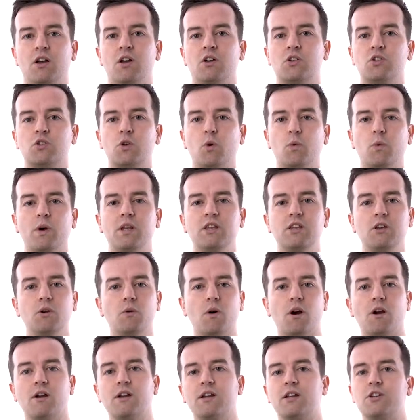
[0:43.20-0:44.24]
So when you
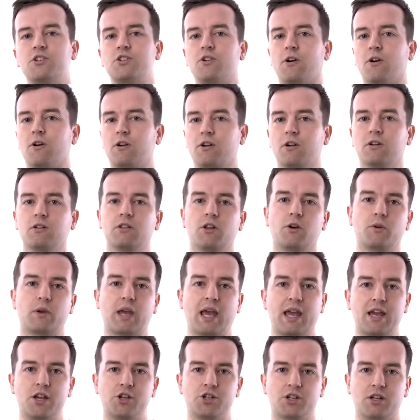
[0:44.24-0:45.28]
are in a darker
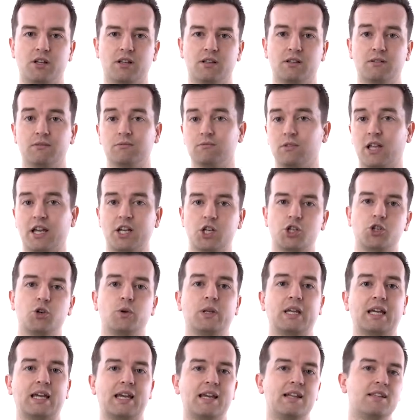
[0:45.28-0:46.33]
location, like
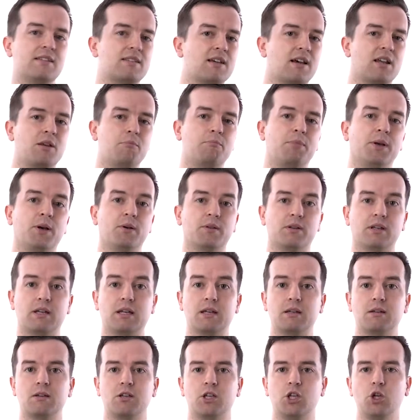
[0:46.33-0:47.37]
shooting inside a
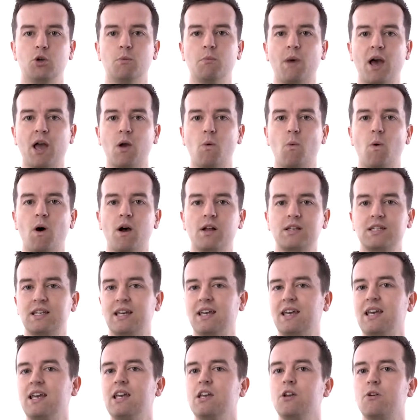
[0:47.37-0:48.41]
building, you might want to
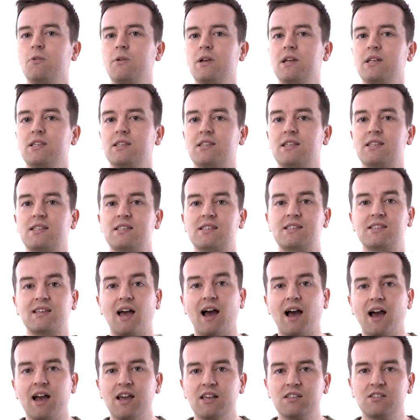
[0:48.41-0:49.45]
increase the
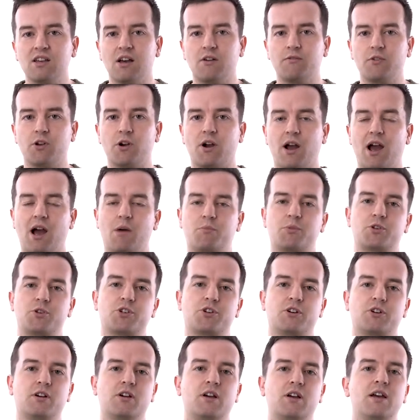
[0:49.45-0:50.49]
size of your
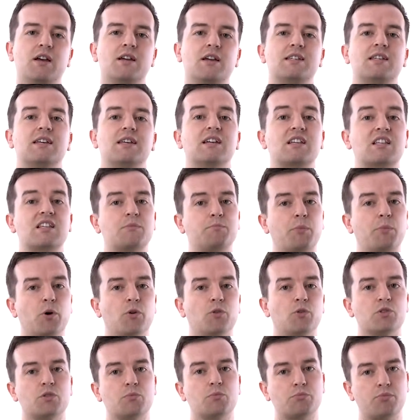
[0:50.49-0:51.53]
aperture to
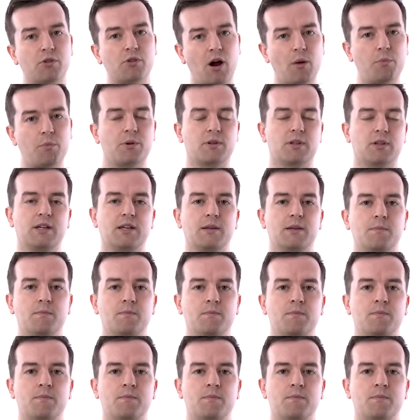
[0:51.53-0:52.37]
expose properly.